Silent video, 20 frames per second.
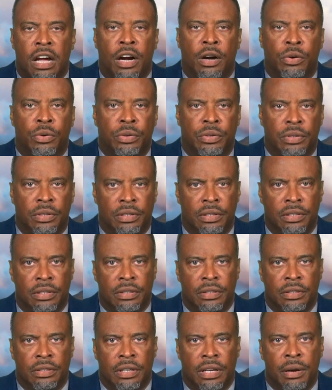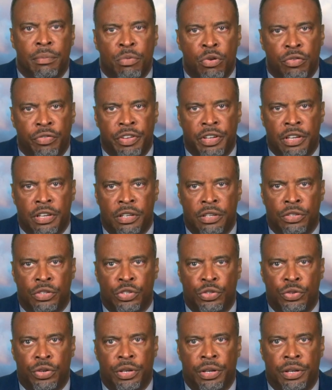now a movie
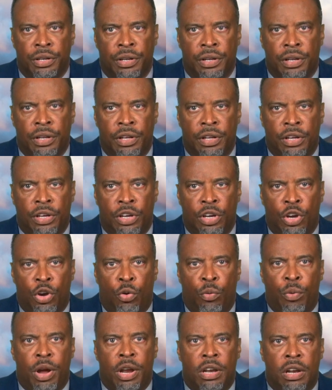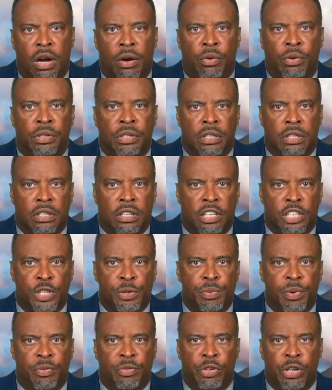industry. We are now on the
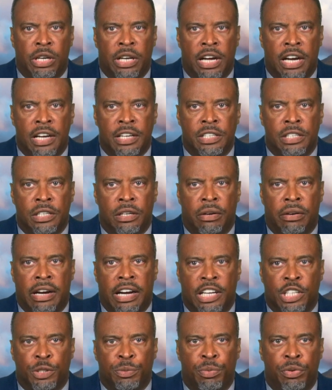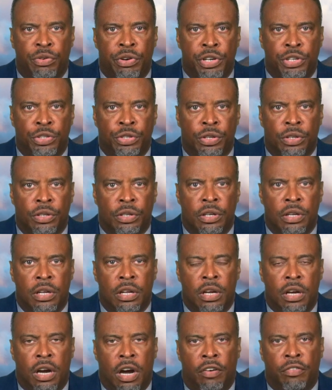cusp of realizing our aspiration
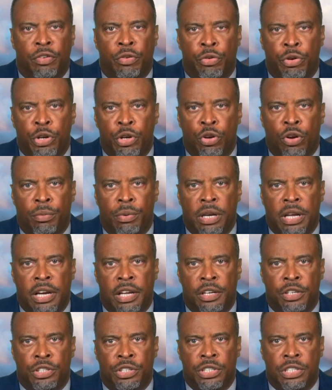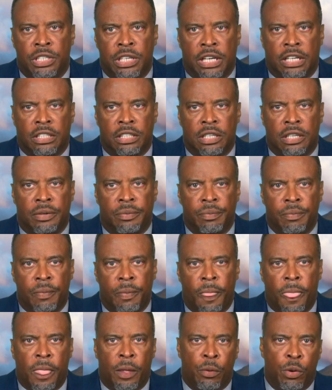of a renewable energy sector,
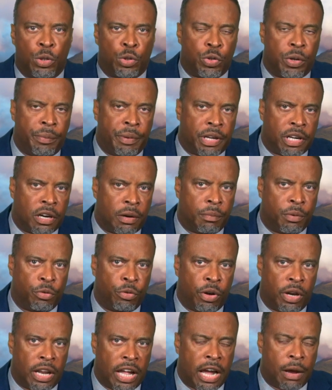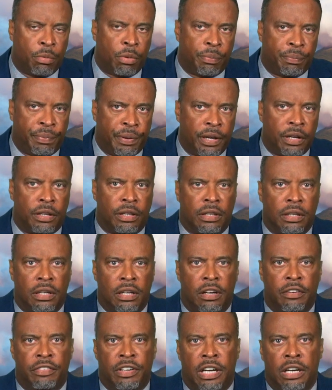which will become a reliable pillar
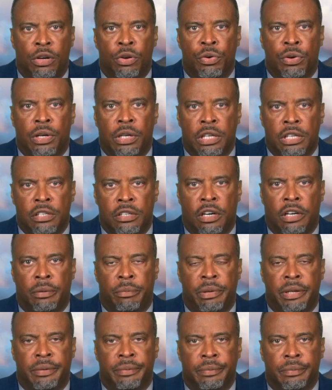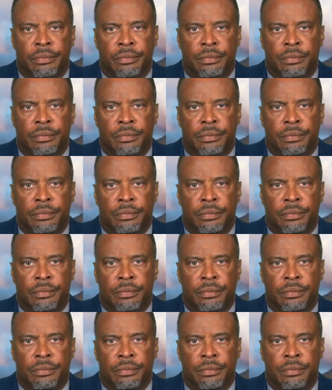of our local economy.